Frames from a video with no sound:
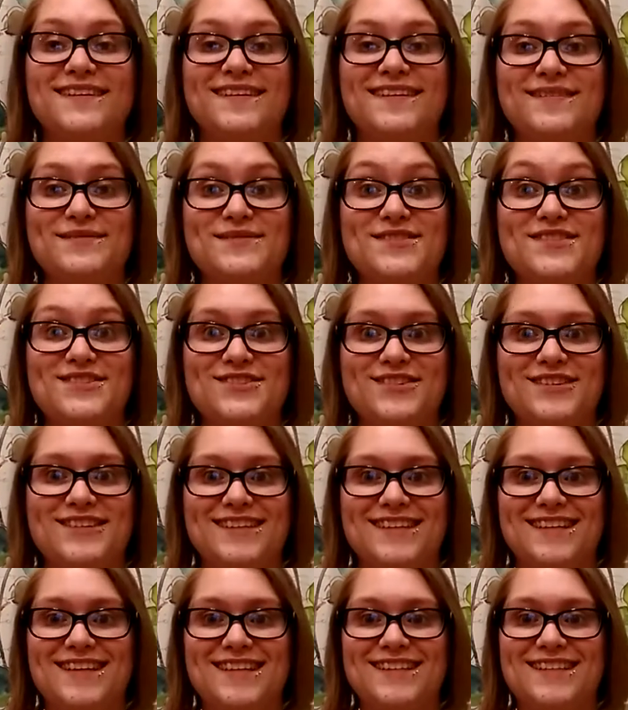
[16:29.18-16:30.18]
and I'm super
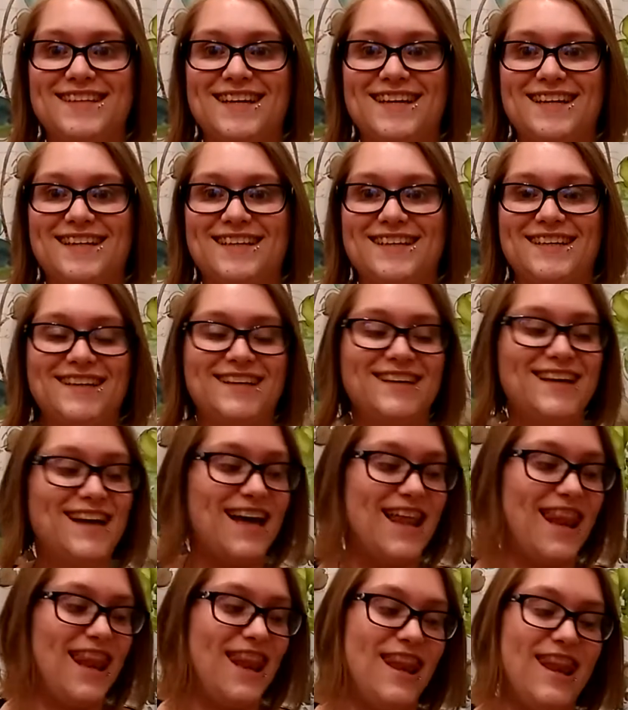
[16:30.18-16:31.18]
excited.
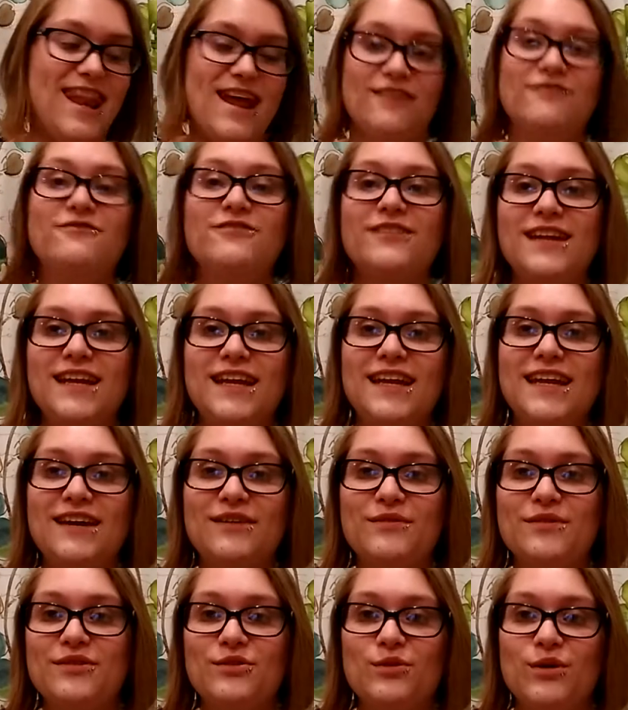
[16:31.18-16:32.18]
Love cleaning
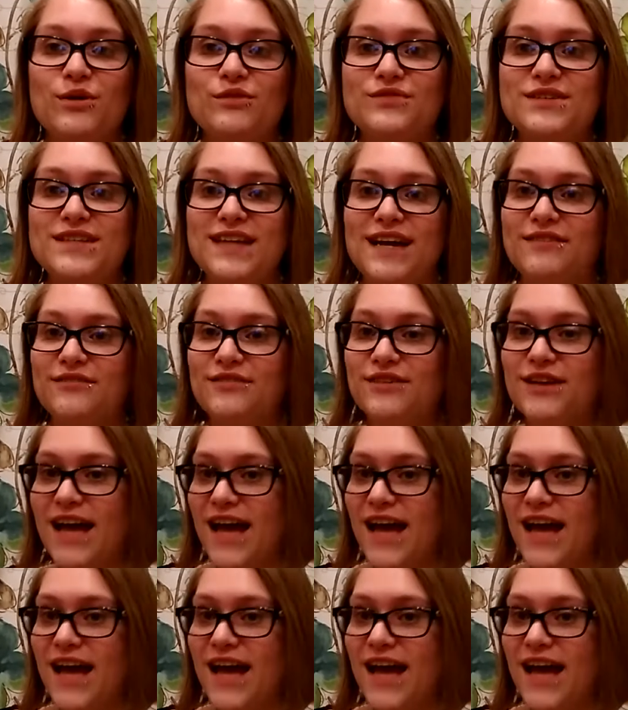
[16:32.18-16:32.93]
with Grove stuff.